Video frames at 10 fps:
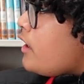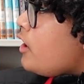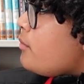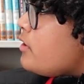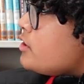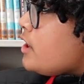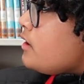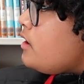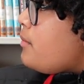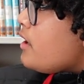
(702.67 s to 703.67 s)
Gilbert
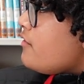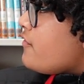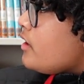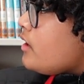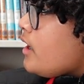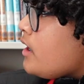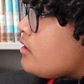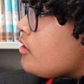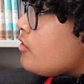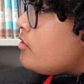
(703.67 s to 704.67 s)
gently by the fin
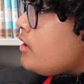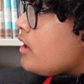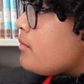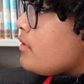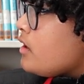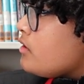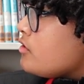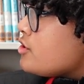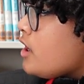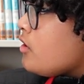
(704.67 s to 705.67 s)
and towed him
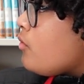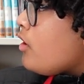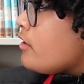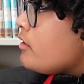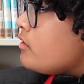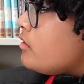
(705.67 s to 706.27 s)
into shallow water.